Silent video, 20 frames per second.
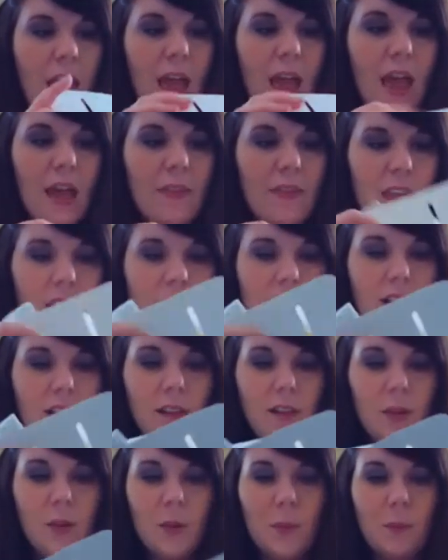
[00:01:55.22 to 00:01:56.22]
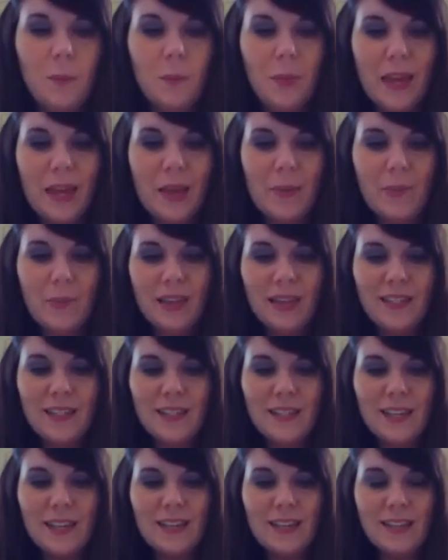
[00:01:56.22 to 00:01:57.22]
and then a little bib that
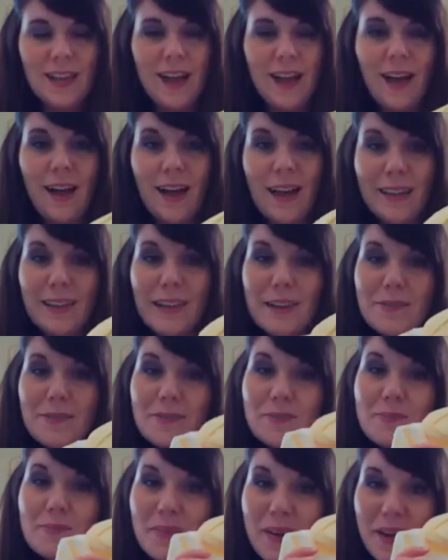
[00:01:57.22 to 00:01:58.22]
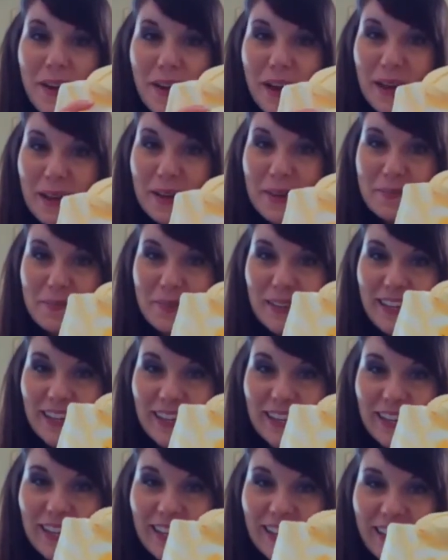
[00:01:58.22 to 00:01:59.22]
says, I love
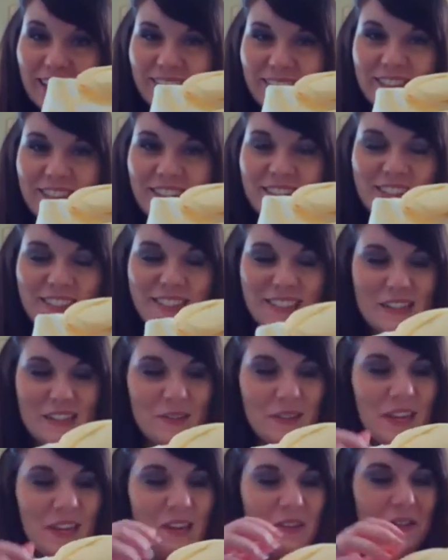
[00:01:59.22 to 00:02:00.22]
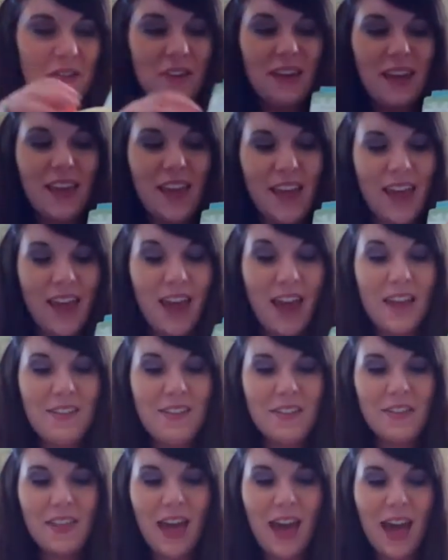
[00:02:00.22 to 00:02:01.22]
mommy, which is so cute. And
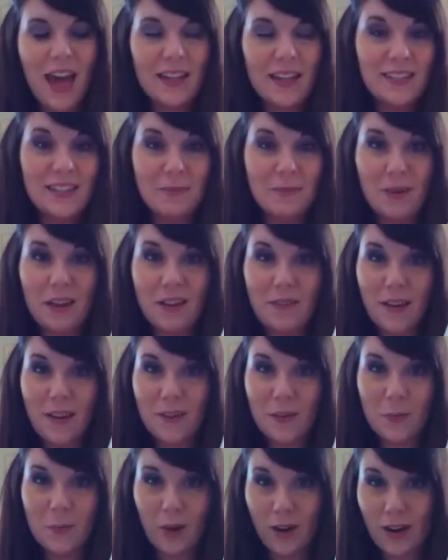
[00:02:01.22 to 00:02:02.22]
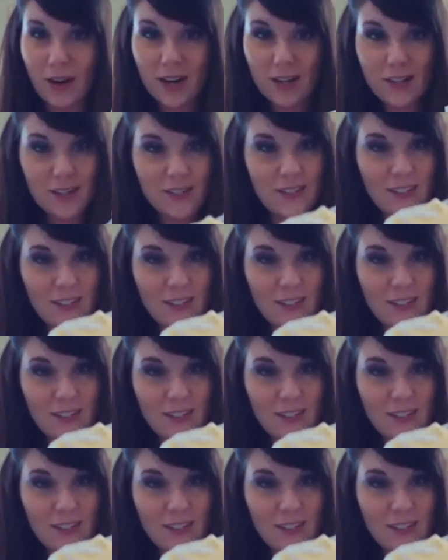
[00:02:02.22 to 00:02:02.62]
then the hat's like my favorite part.